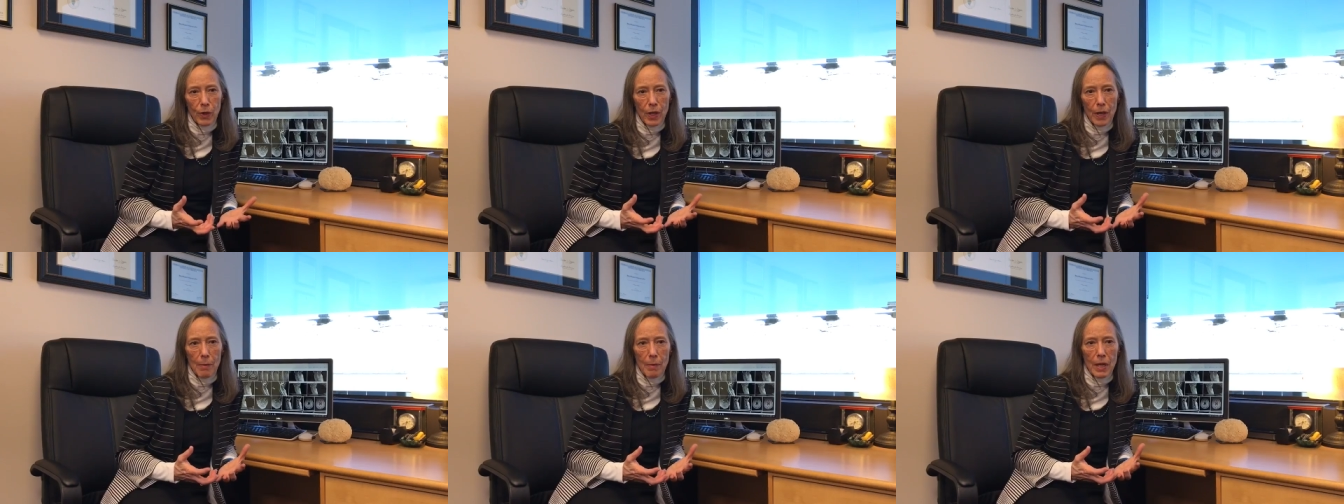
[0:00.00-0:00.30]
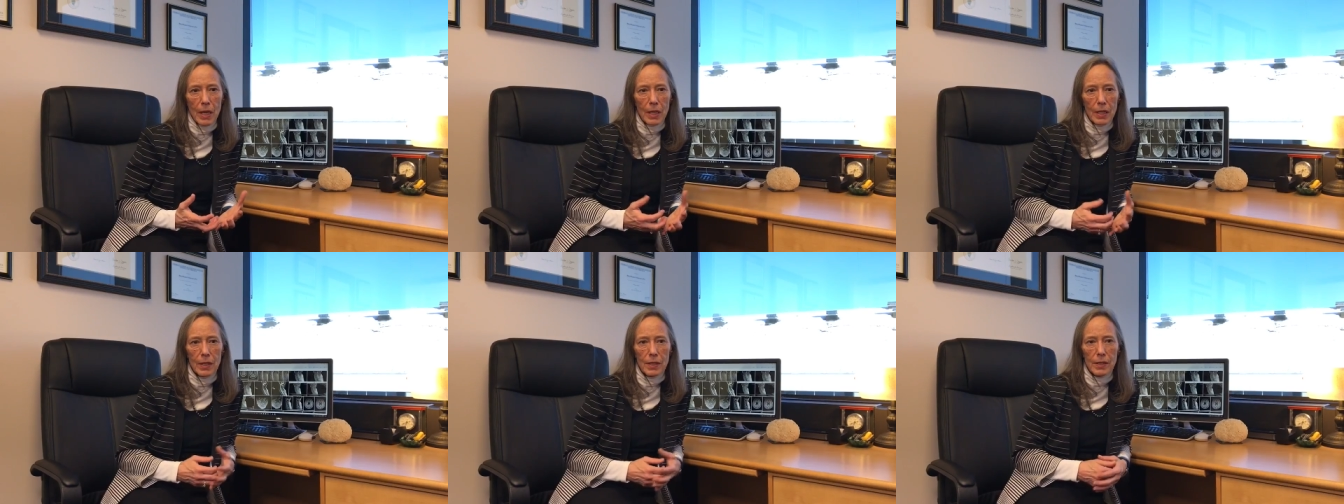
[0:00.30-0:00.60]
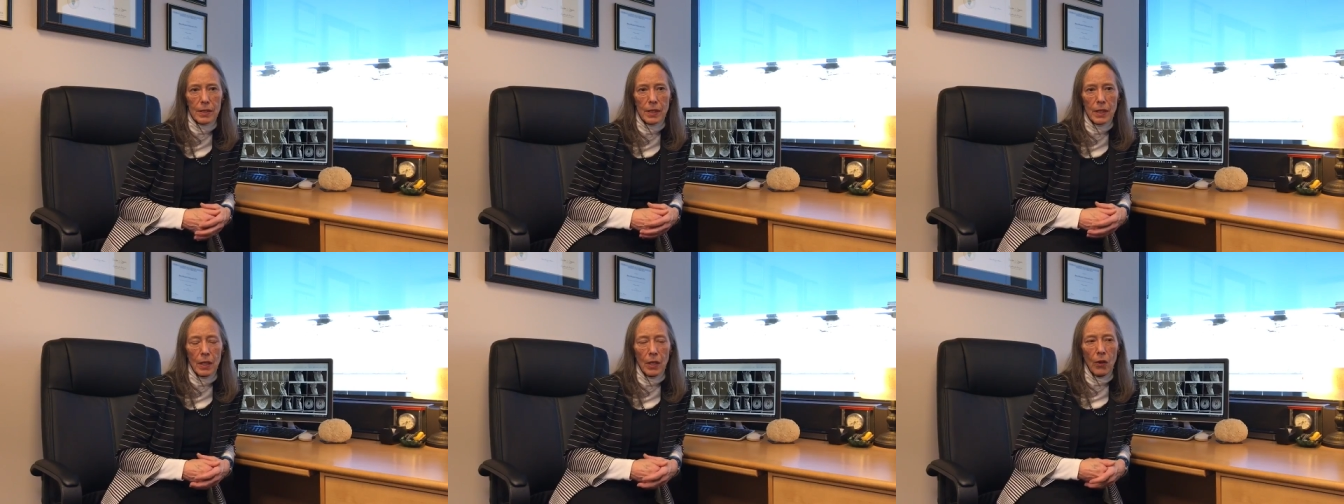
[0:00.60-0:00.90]

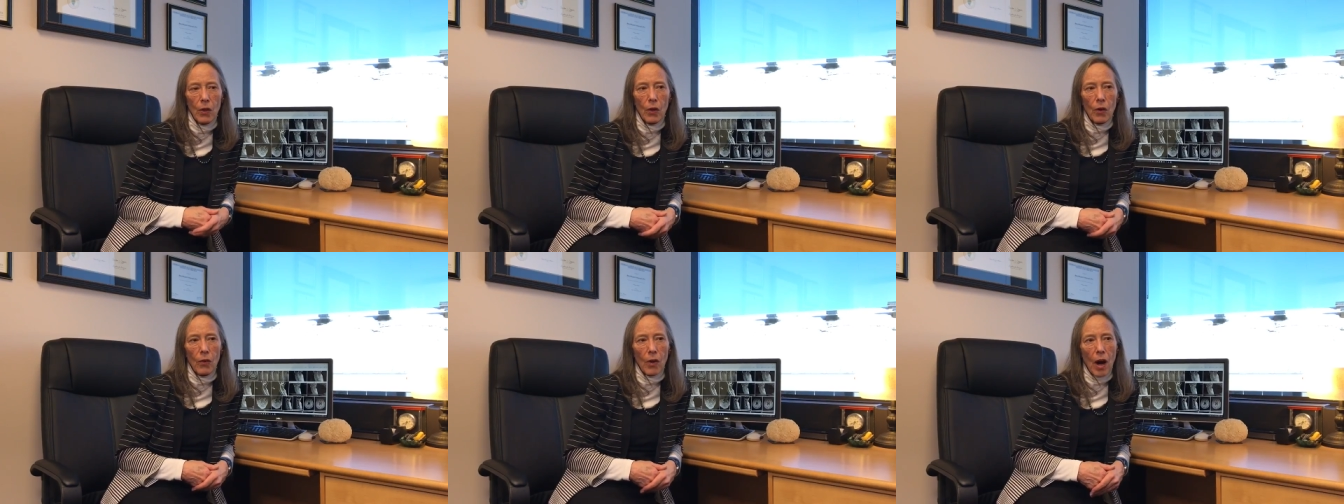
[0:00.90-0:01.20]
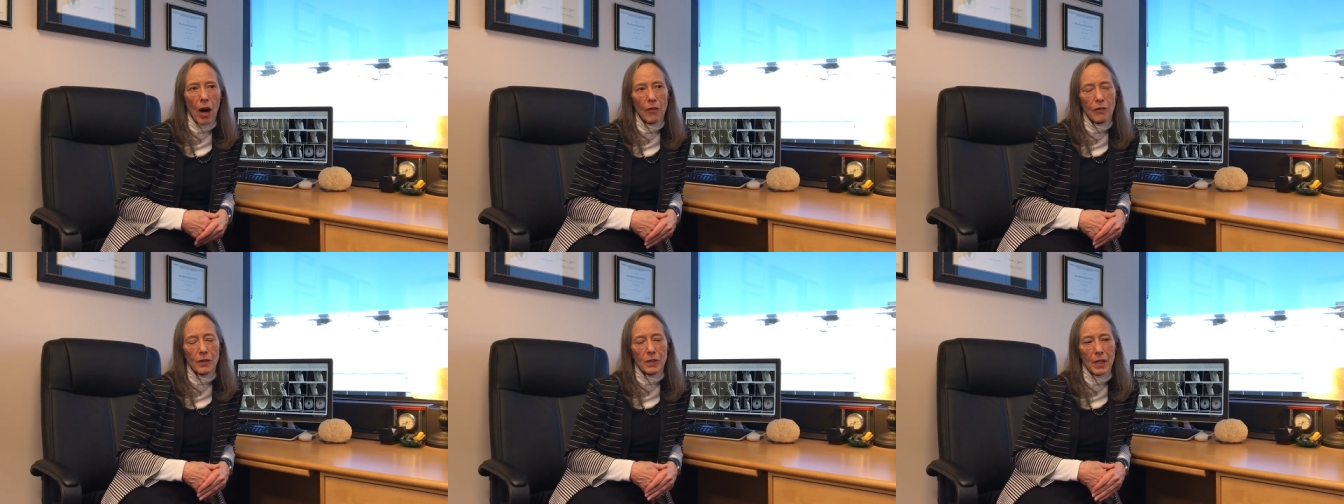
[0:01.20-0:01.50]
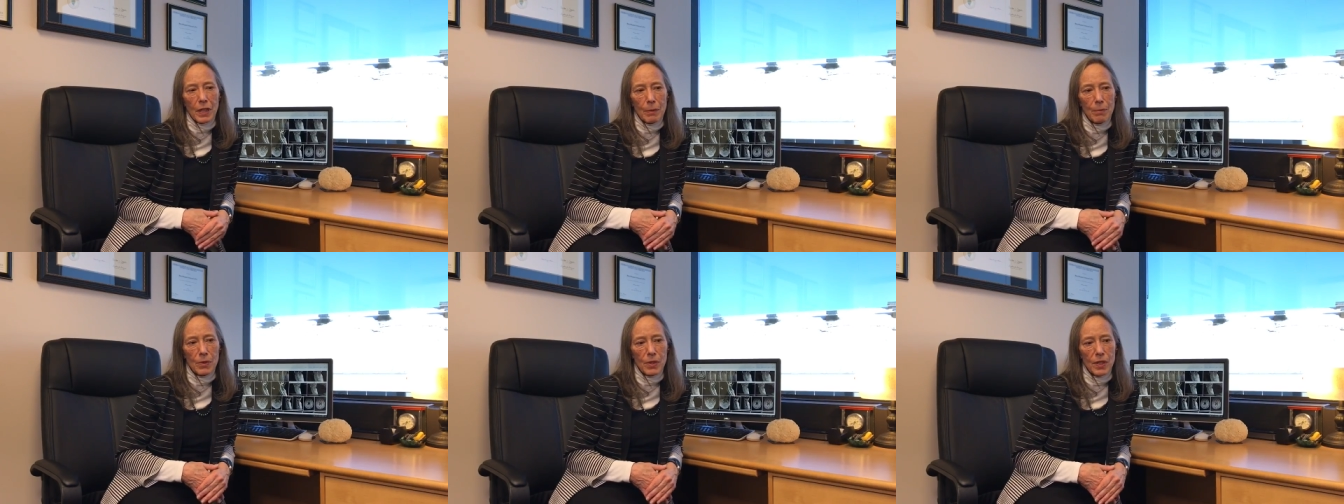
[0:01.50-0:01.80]
MS
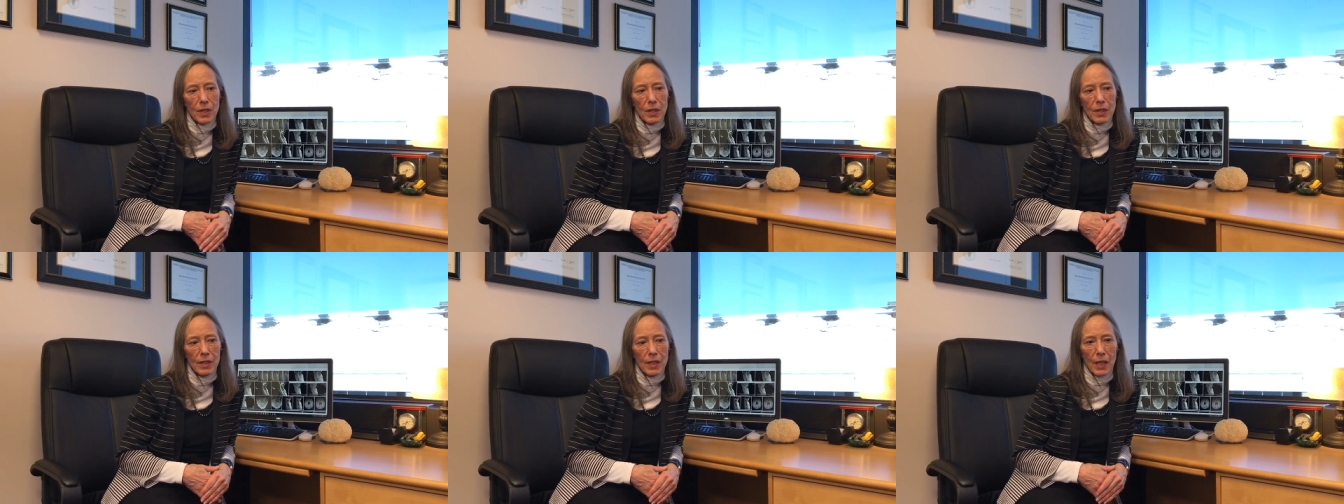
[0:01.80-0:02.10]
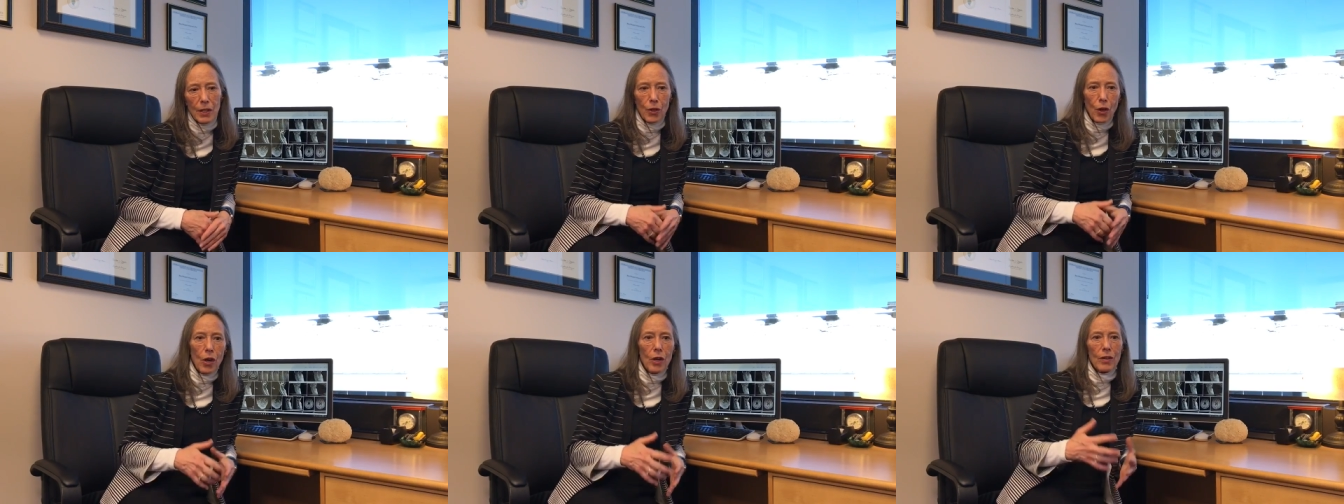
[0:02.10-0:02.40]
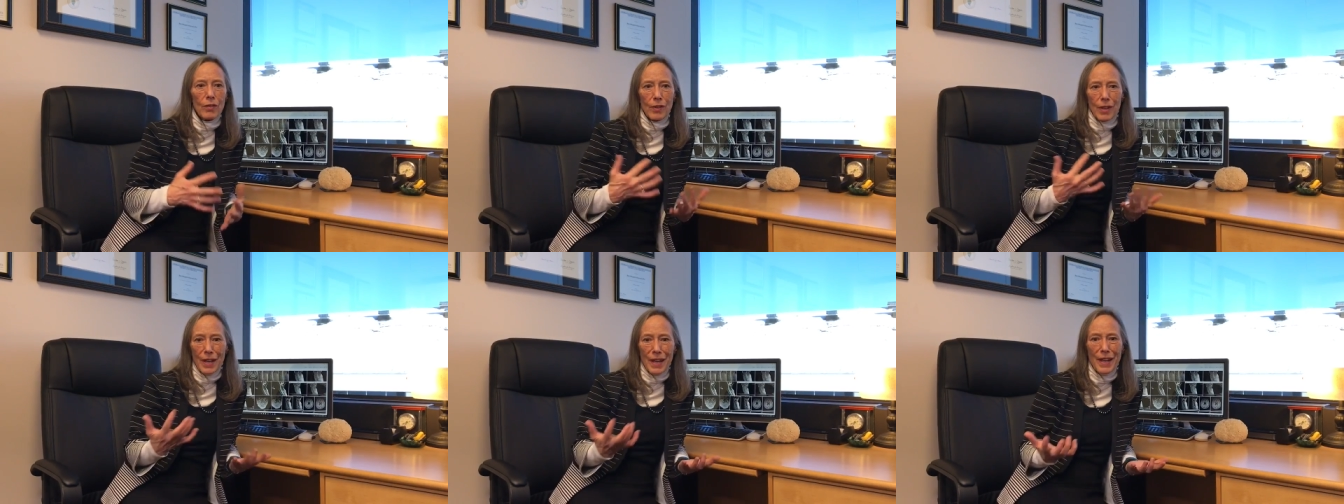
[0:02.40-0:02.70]
oftentimes think that
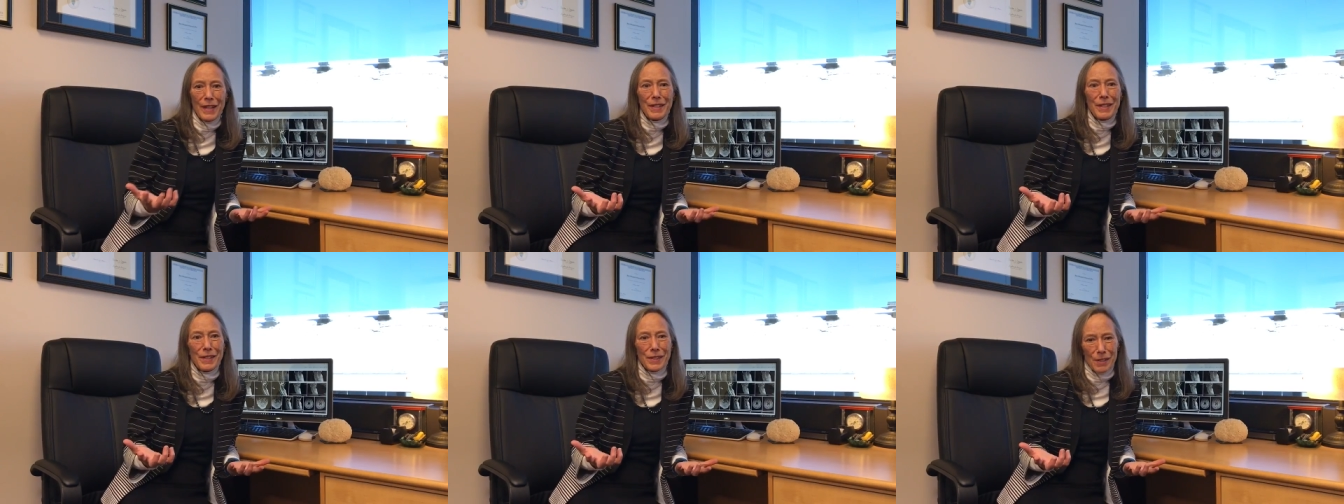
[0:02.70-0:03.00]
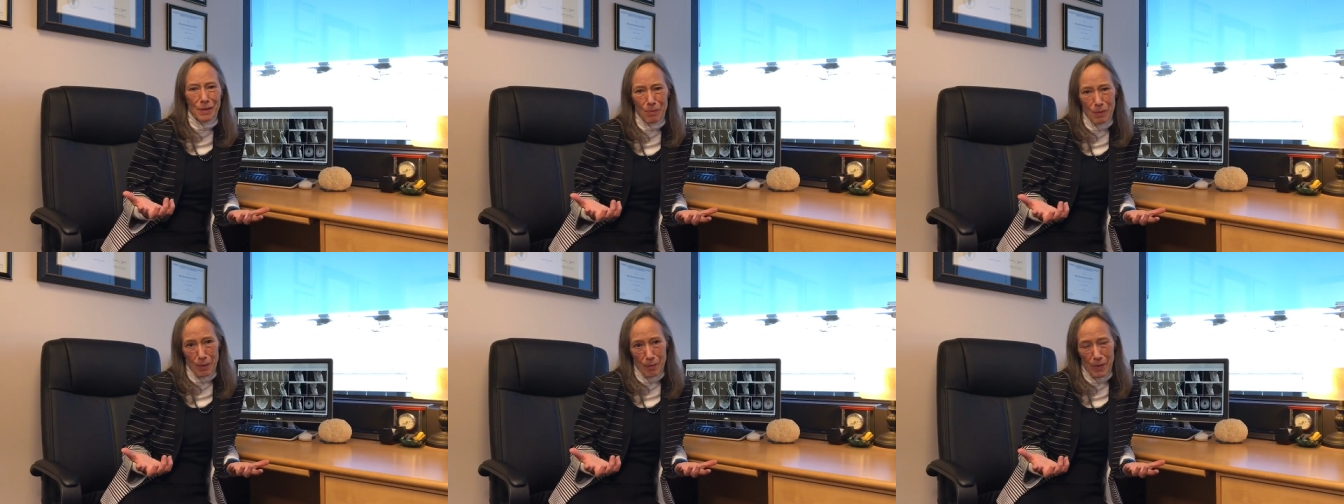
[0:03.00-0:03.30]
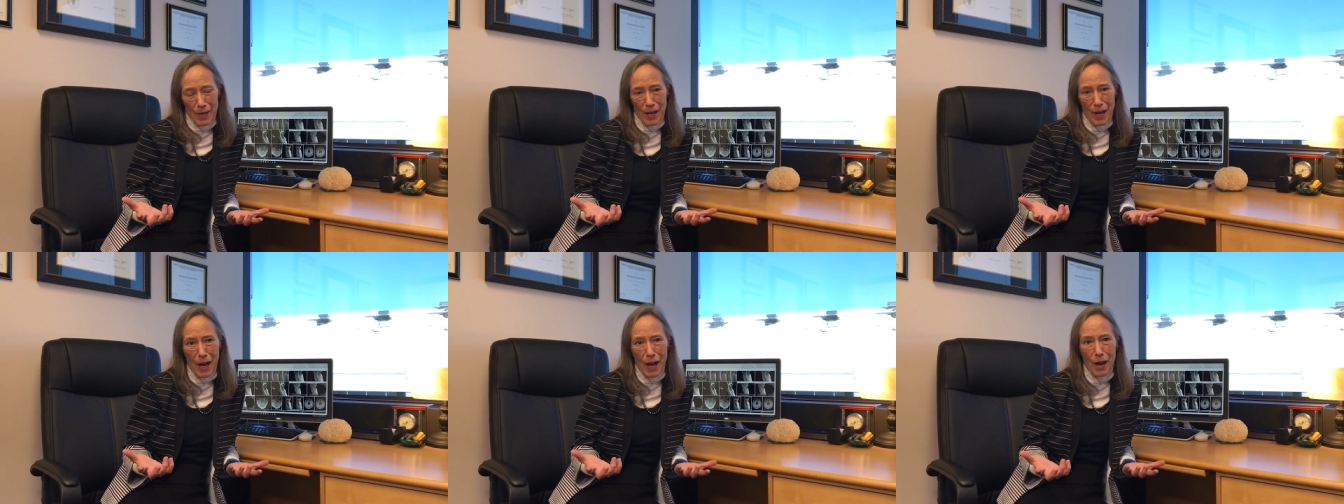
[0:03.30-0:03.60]
any symptom
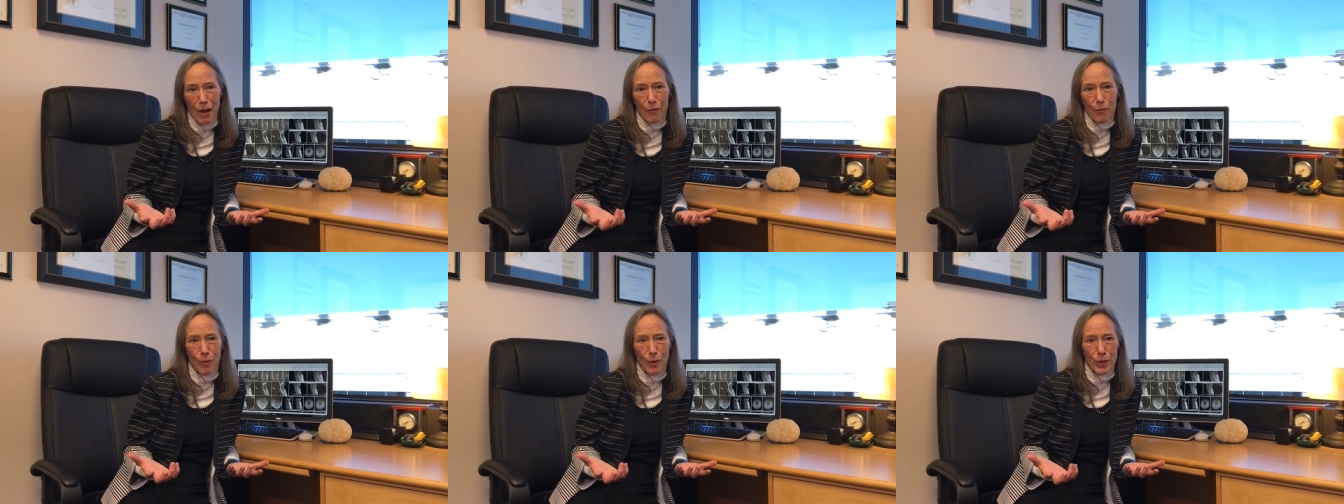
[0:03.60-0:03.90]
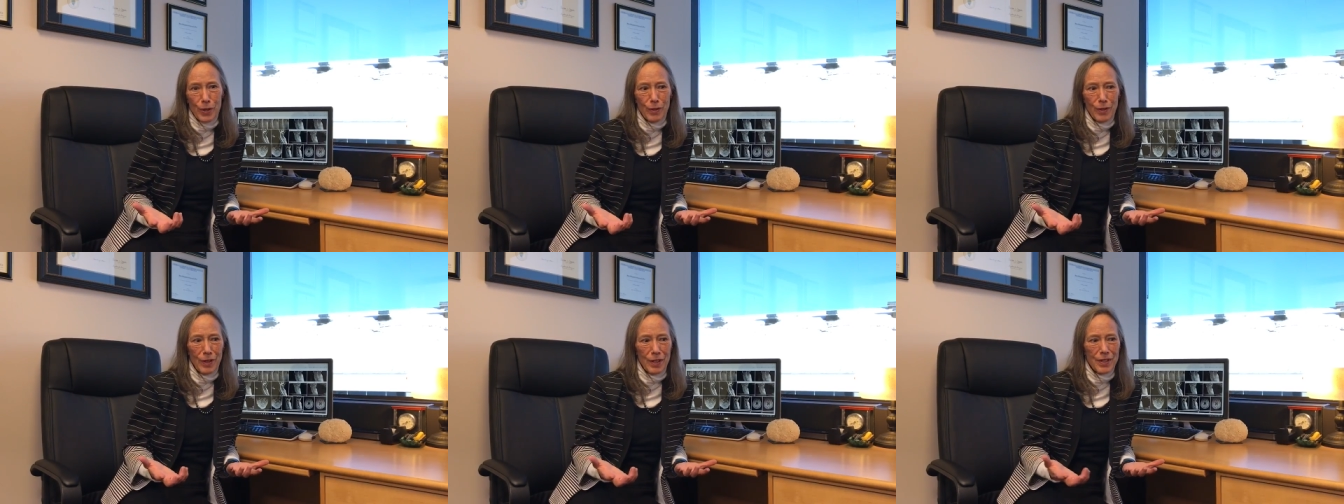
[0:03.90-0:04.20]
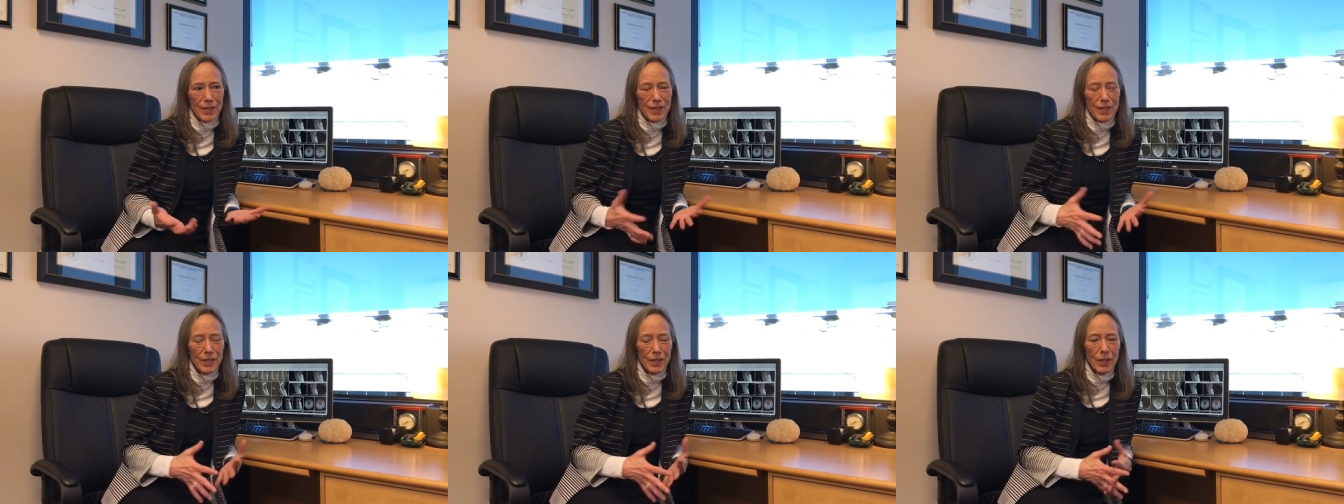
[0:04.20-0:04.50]
they have, whether
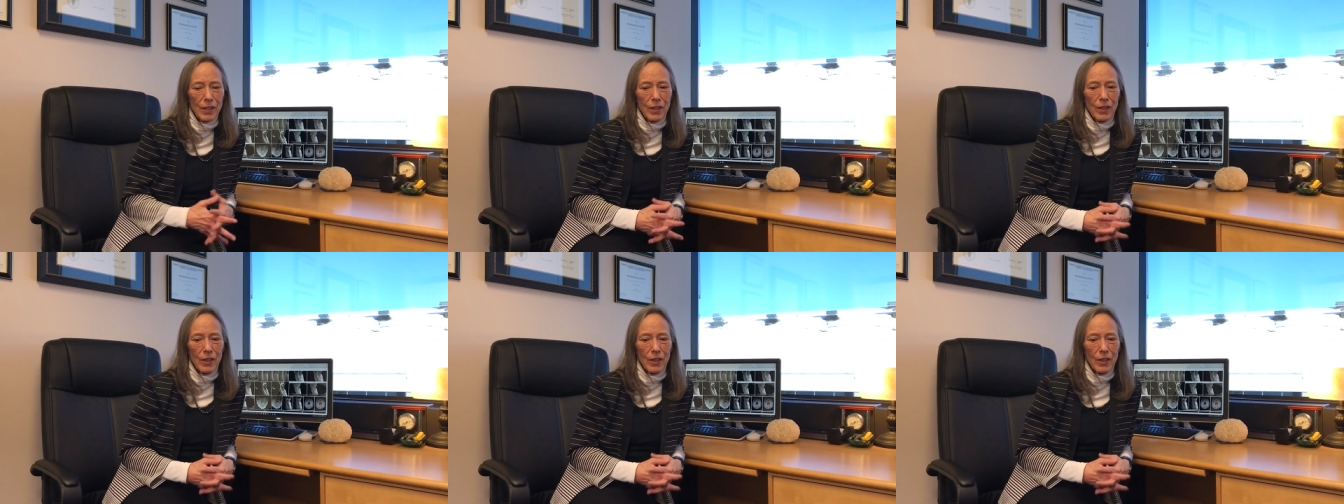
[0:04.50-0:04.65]
it's